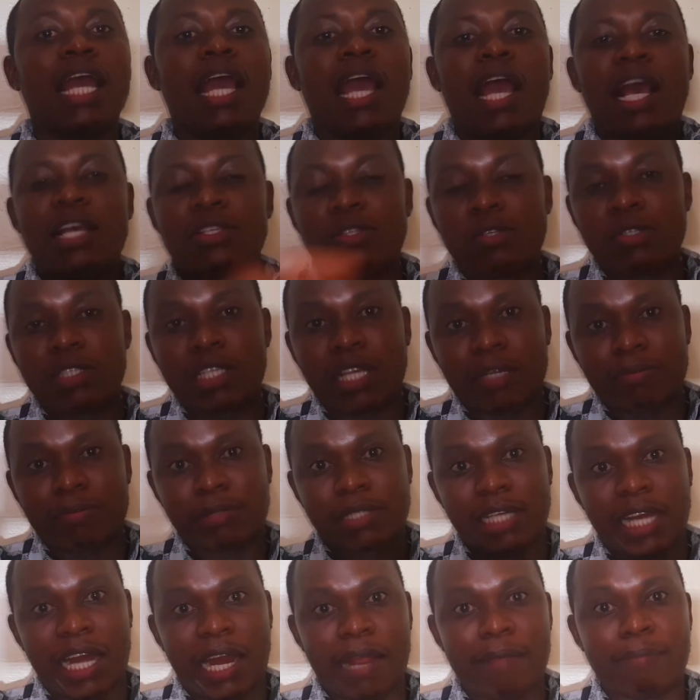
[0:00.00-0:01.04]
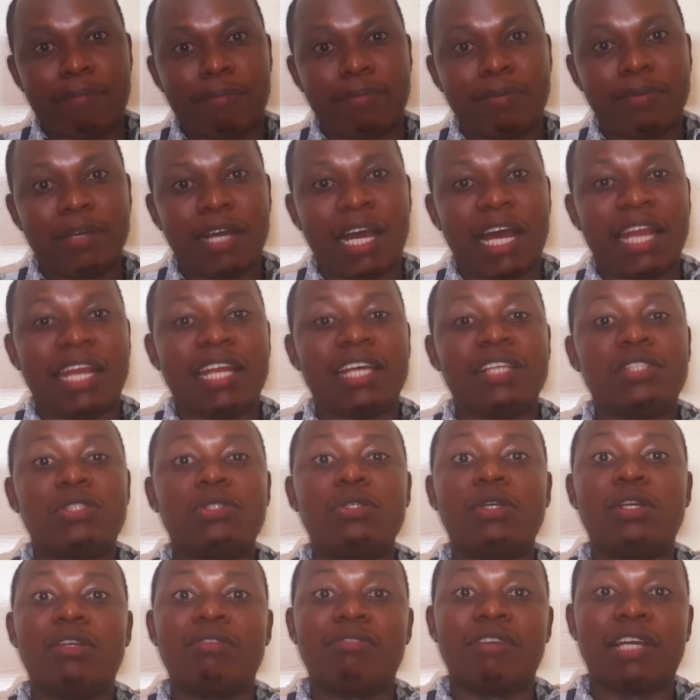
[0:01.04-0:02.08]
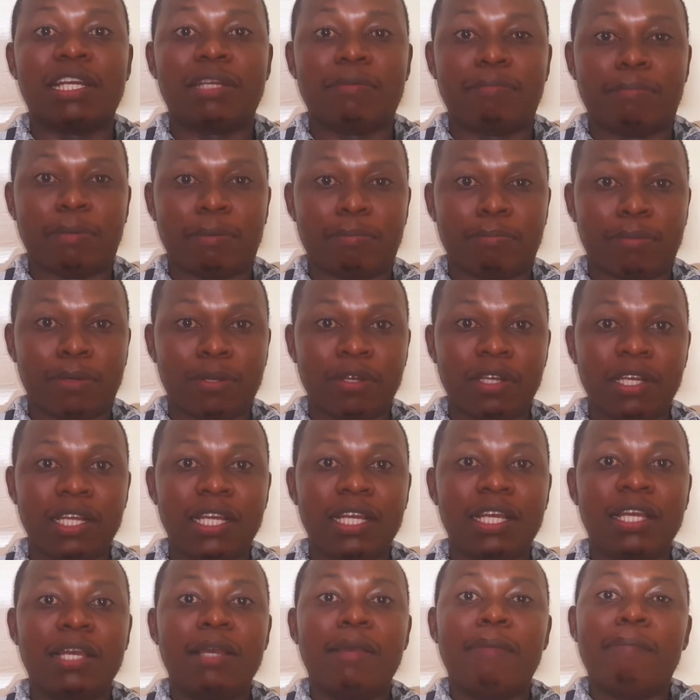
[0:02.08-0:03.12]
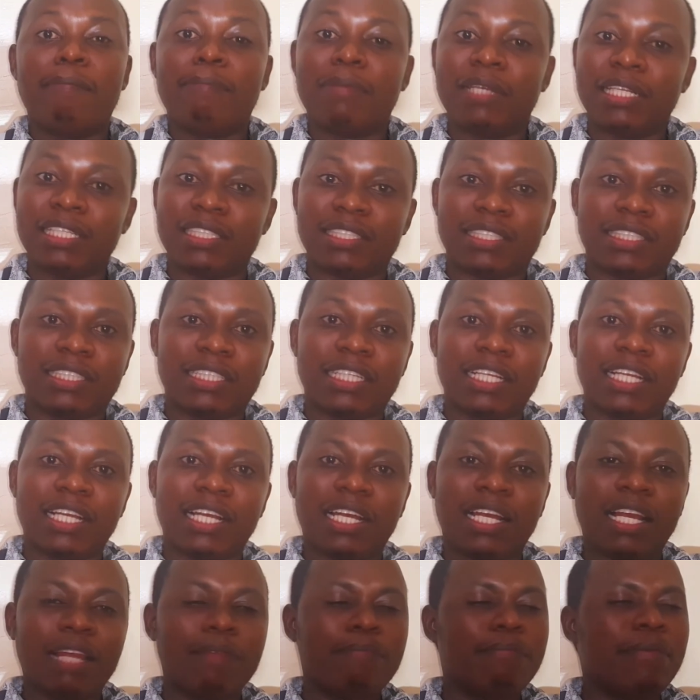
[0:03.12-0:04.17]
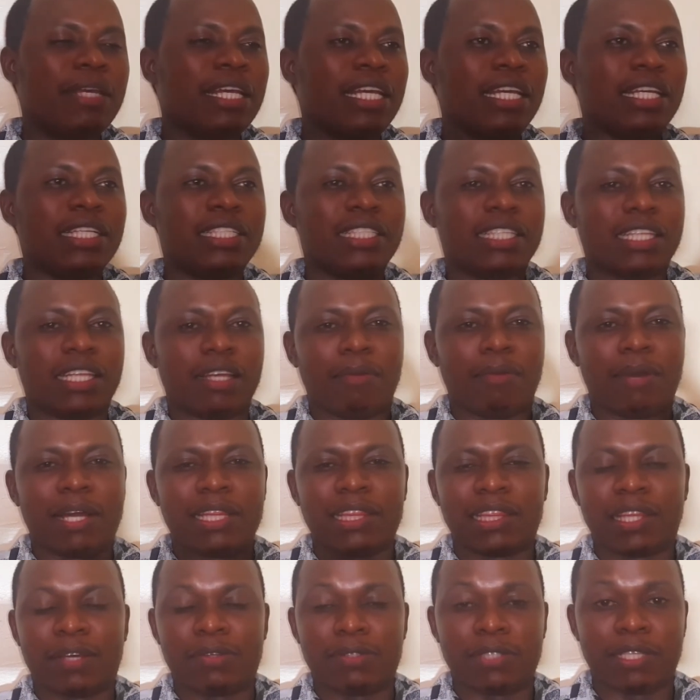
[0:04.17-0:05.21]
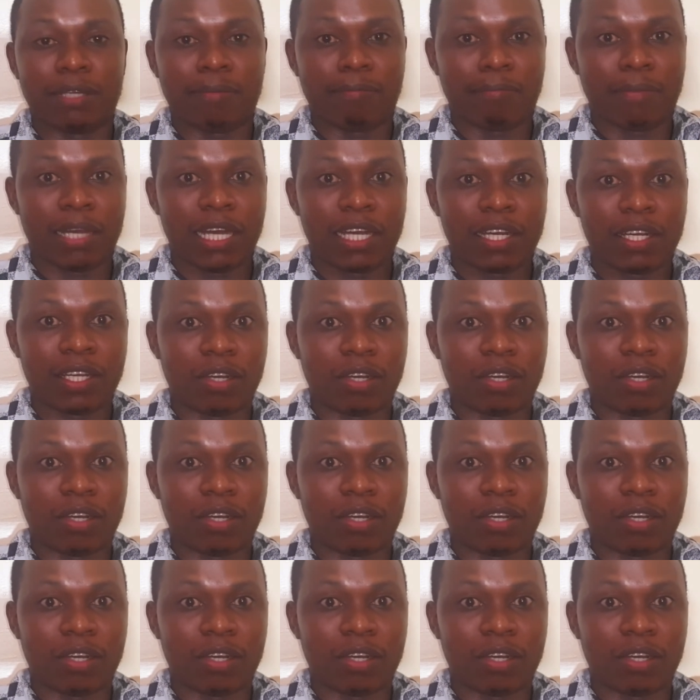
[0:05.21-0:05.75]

as you subscribe and as you invite people, please let me hit the 1,000 mark